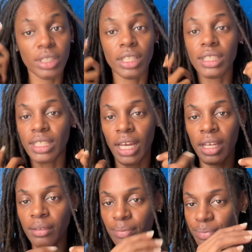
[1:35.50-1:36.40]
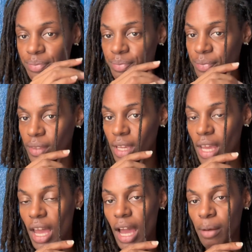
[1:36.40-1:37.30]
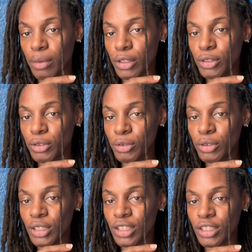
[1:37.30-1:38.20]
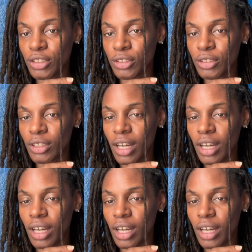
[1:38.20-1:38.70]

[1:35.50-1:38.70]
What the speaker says: the side. I'm gonna do the little,